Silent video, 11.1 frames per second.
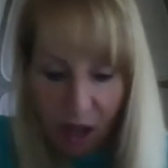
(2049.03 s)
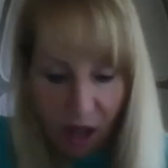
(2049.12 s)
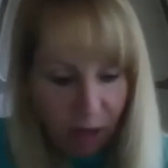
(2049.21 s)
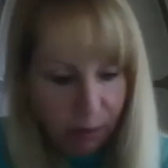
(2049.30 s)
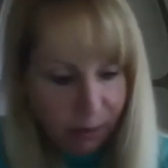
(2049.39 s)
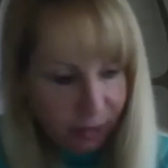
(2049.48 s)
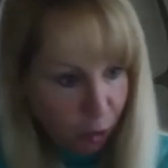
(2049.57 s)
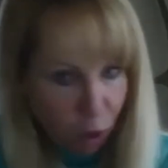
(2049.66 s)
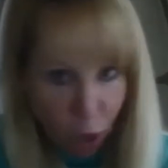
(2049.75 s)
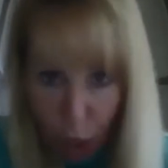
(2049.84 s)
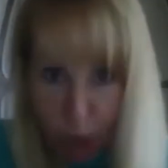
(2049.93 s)
of like,
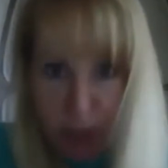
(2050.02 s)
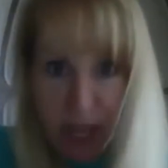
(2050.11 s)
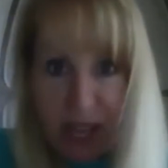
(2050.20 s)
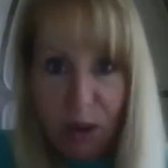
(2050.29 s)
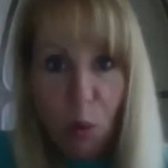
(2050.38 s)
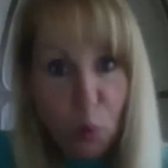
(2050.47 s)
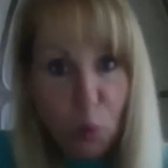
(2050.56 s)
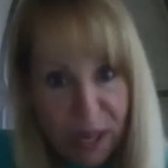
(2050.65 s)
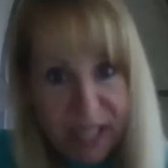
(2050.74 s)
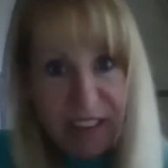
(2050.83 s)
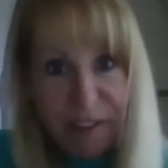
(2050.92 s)
okay,
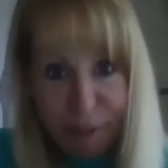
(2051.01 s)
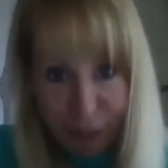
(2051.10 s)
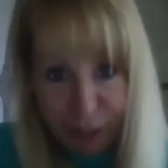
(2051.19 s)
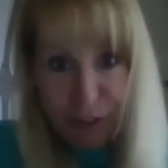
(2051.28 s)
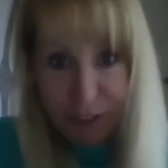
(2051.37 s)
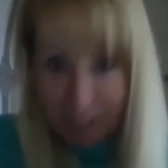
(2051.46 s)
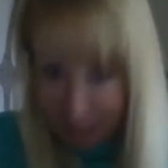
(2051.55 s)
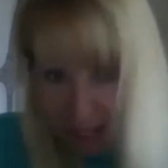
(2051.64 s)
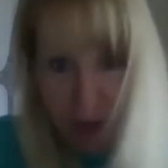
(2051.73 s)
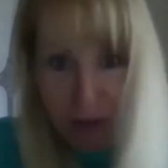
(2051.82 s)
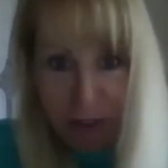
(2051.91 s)
we can figure this
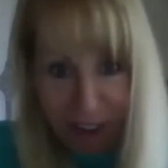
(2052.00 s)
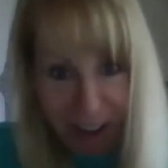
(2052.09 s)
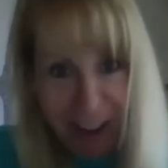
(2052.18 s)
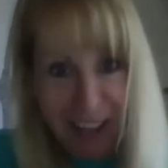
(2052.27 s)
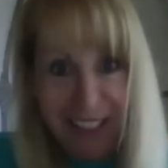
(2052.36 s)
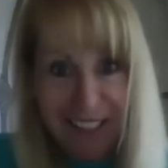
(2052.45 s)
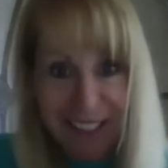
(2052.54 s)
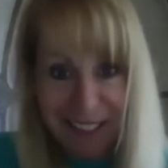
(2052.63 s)
out, guys.